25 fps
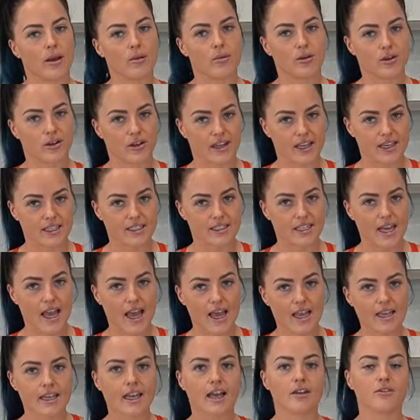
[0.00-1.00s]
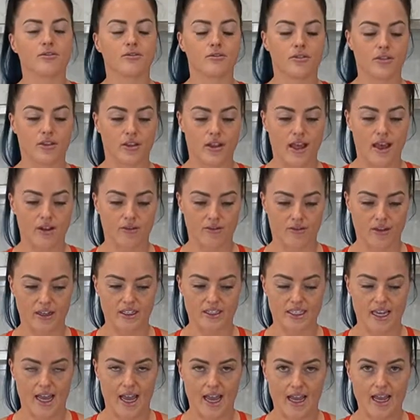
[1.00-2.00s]
want to intake for every
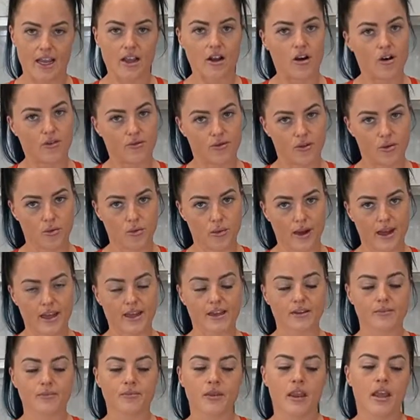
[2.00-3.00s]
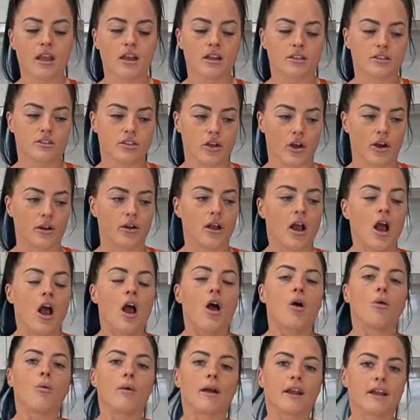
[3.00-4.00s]
day of the week. So
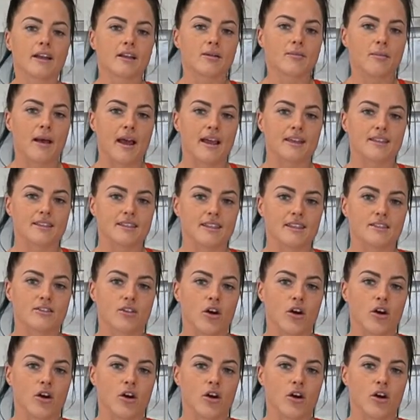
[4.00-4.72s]
we're going to base this